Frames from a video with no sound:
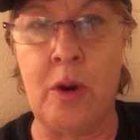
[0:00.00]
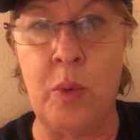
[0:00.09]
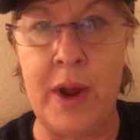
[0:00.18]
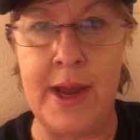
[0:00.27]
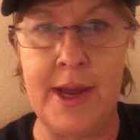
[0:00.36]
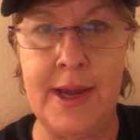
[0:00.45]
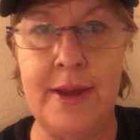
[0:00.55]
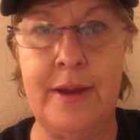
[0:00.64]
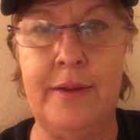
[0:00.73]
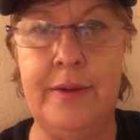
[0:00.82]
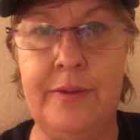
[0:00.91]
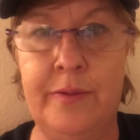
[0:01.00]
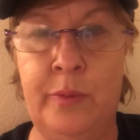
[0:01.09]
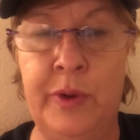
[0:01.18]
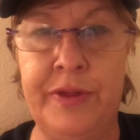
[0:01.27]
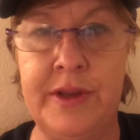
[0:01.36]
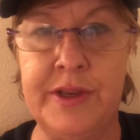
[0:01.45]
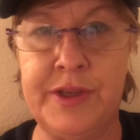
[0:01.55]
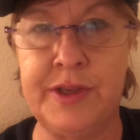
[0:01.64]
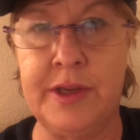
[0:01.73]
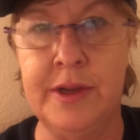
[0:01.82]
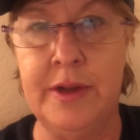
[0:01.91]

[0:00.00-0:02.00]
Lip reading: away with this